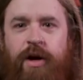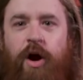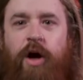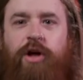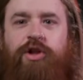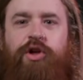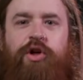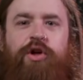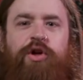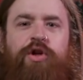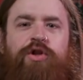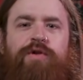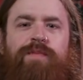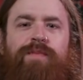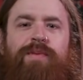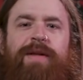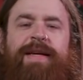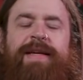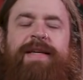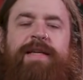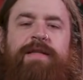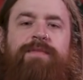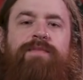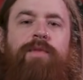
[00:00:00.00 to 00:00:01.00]
Nocturnal's
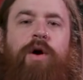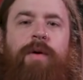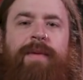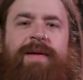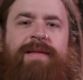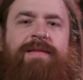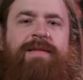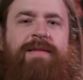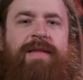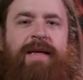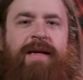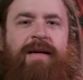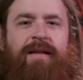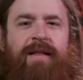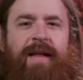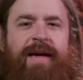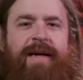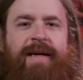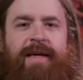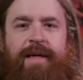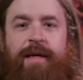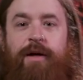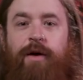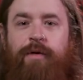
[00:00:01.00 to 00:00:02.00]
bleakest moments. Think
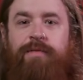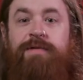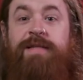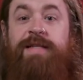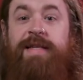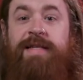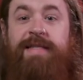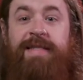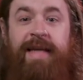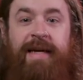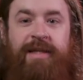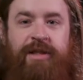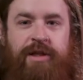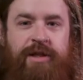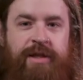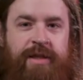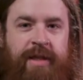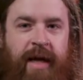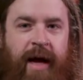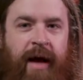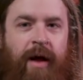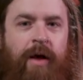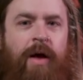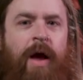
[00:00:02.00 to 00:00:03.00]
like, you know, Dissection
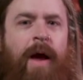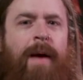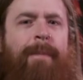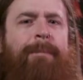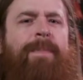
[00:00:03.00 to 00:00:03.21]
style.